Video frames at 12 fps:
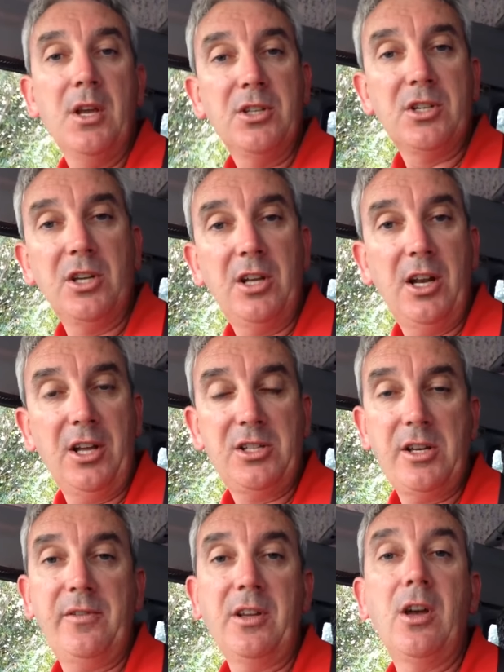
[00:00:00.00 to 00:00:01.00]
So you don't
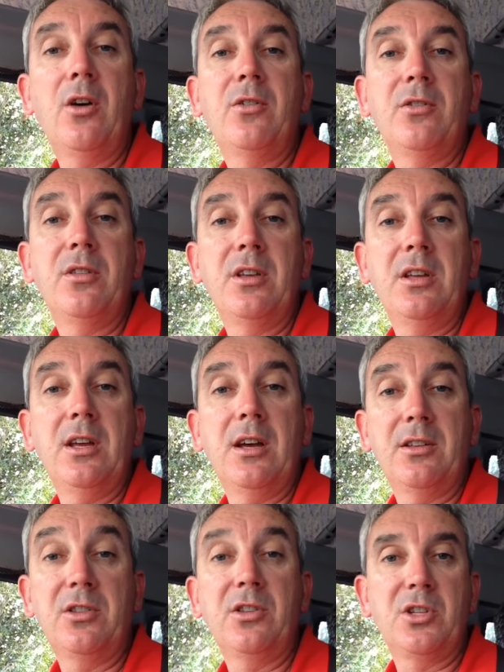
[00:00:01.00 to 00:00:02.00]
actually have to go to
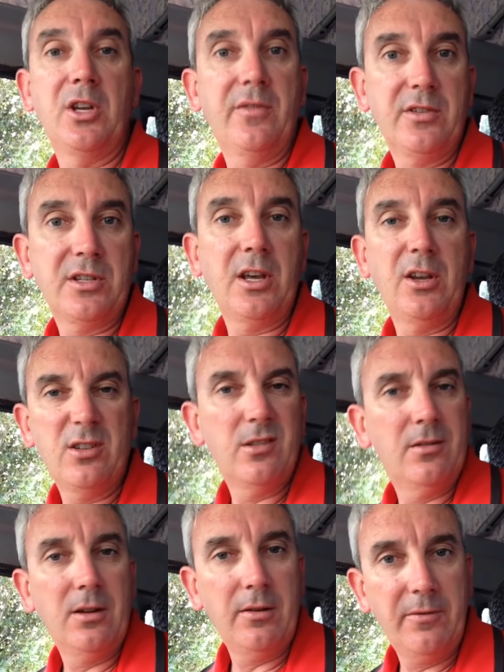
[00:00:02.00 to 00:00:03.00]
the service
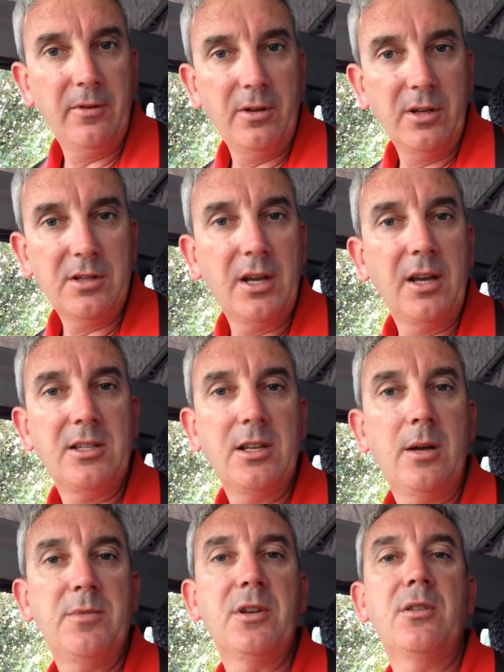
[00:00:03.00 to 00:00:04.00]
station and fill your tanks
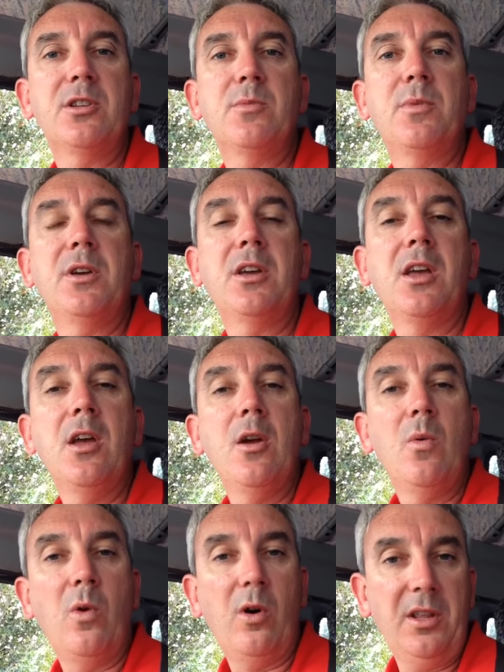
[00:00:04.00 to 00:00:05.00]
up, so to speak.
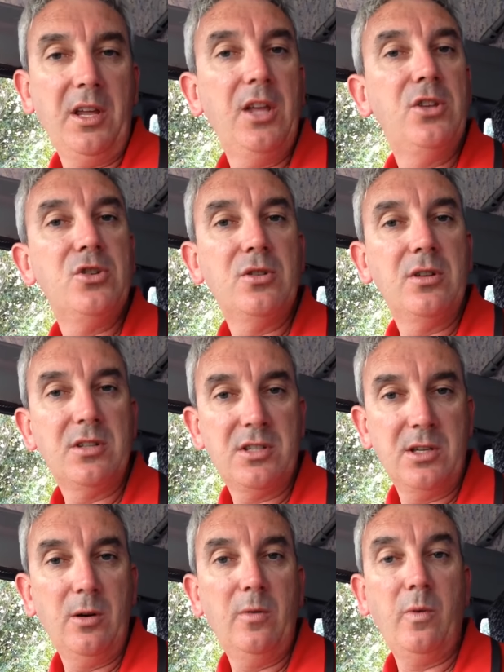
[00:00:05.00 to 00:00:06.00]
While the engine
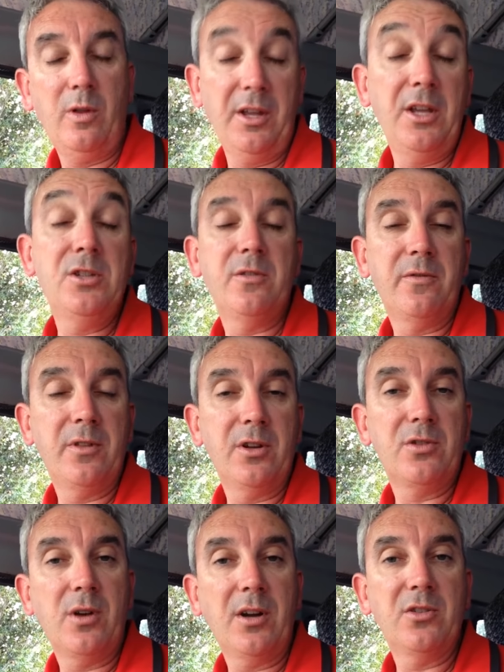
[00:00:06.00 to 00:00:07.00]
for the
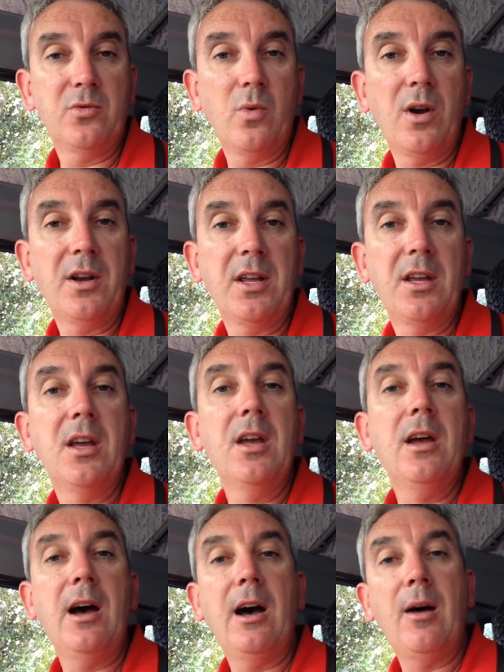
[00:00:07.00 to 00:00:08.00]
truck is running,
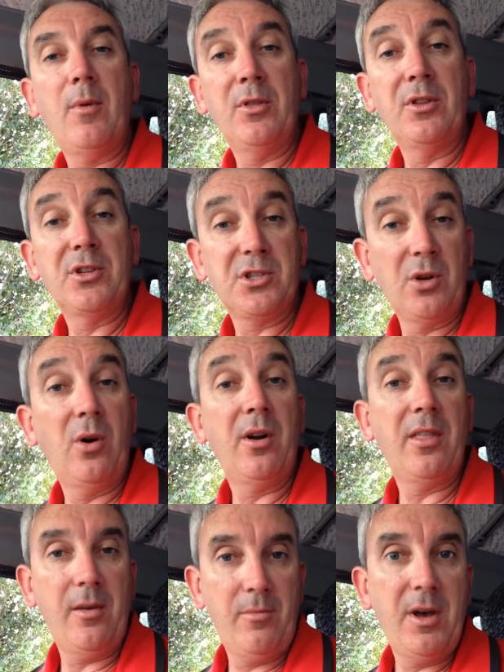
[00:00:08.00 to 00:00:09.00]
on the side
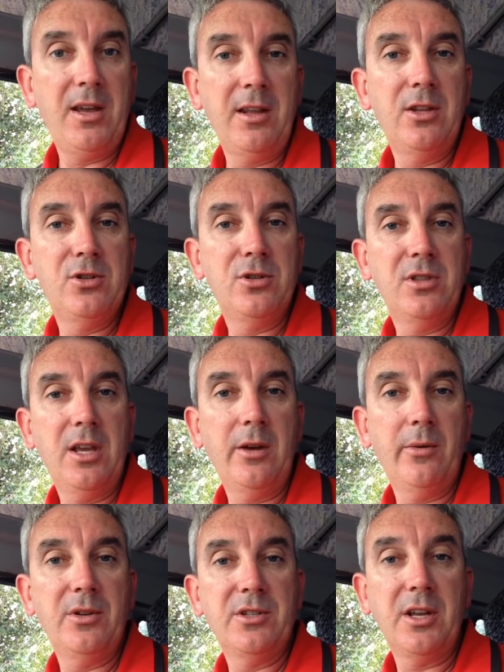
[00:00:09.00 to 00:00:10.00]
of that main engine
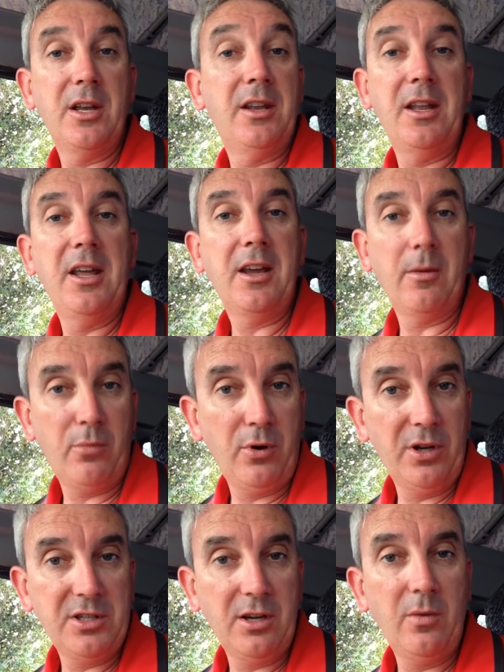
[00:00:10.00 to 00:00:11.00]
there is an air
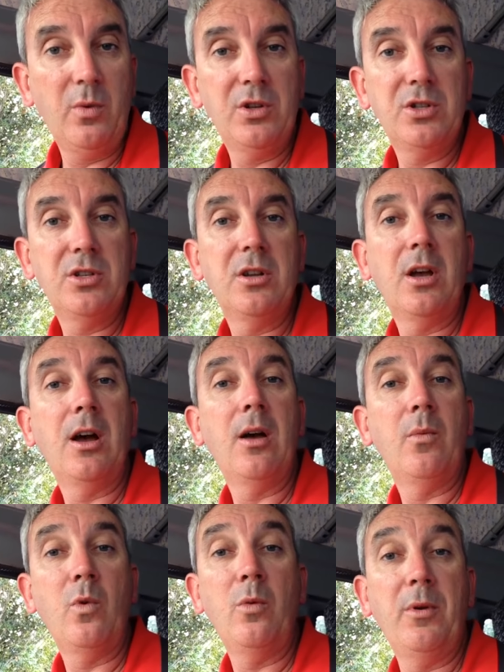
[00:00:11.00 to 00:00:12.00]
compressor which
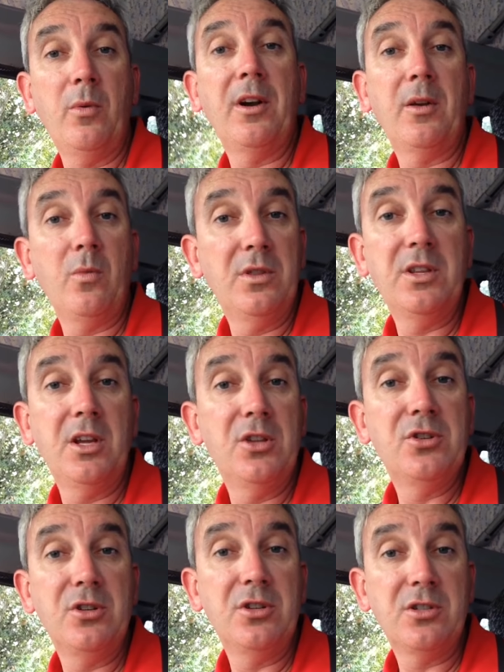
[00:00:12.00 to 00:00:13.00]
will be running when the
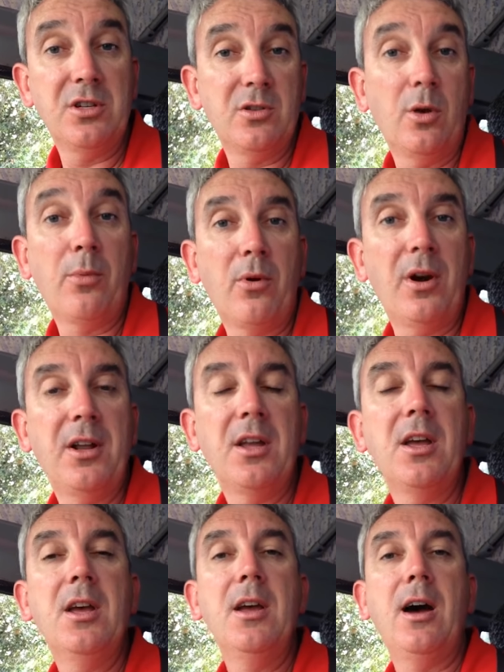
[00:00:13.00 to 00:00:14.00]
engine is operating,
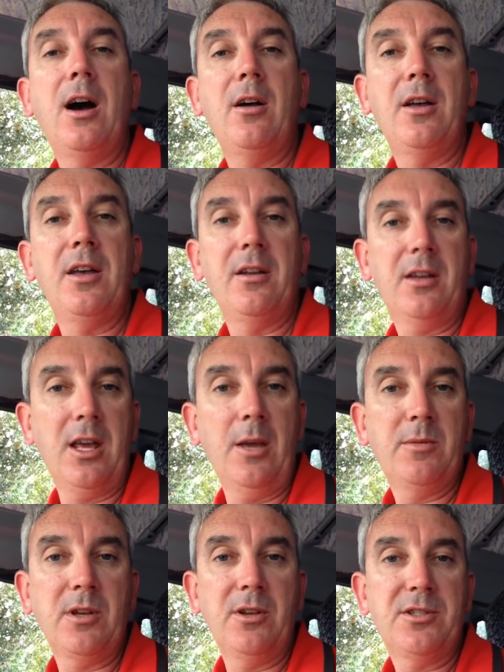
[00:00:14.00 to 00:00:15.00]
and it
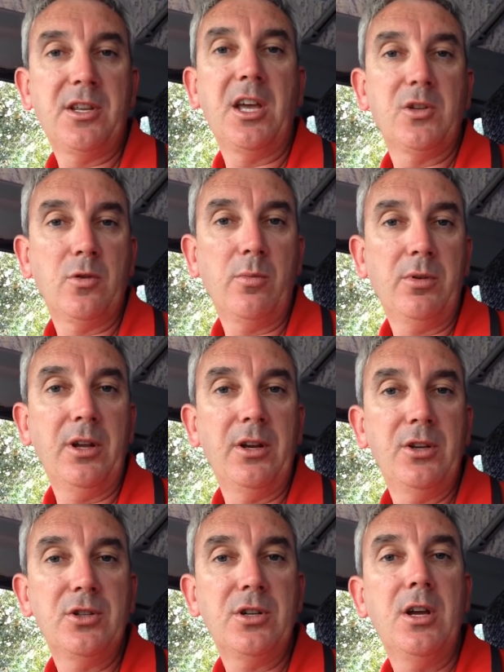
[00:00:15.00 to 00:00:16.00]
keeps those tanks
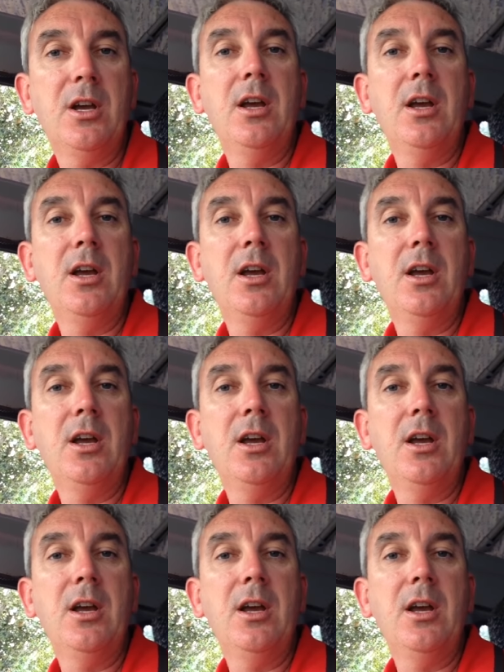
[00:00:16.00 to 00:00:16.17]
replenished.